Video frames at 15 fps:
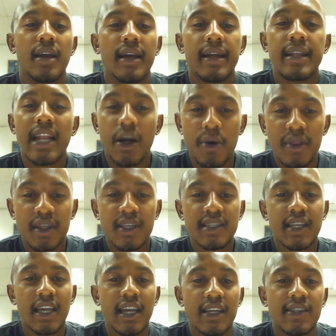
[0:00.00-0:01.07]
Now, in this
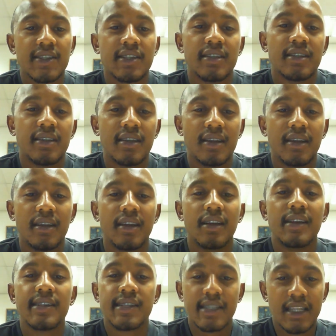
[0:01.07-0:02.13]
case,
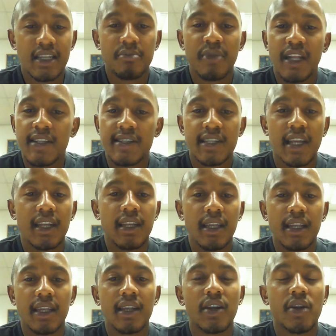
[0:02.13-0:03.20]
slim and
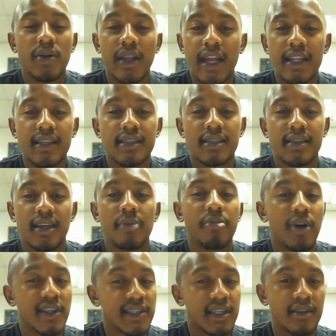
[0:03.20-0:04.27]
skinny create a
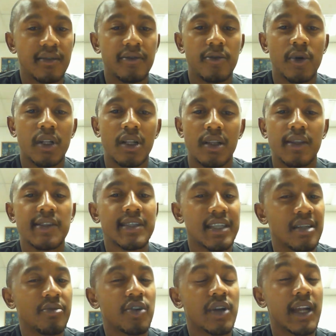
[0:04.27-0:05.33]
positive,
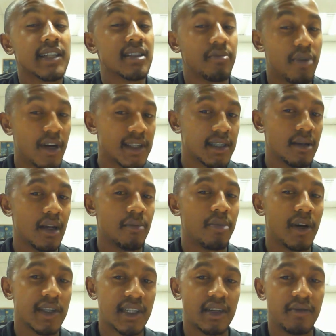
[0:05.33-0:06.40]
slim creates a
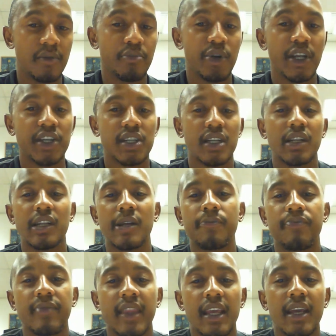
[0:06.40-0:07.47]
positive impression,
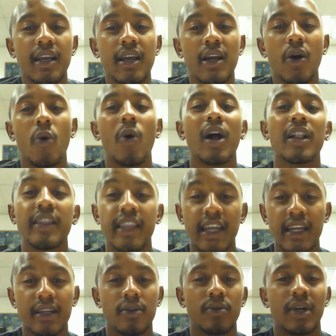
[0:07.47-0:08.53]
while
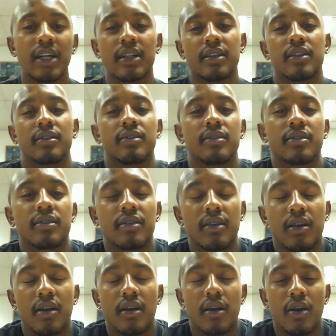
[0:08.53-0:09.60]
the
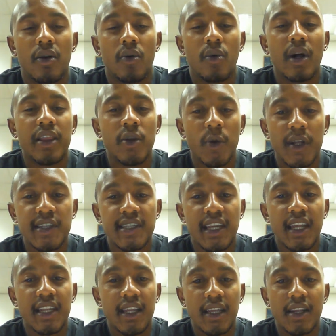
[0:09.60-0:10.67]
word
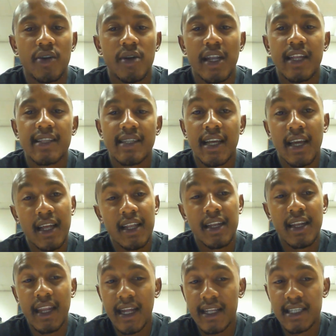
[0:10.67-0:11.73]
skinny creates a
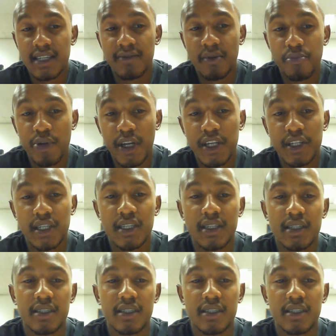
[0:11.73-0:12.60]
negative impression.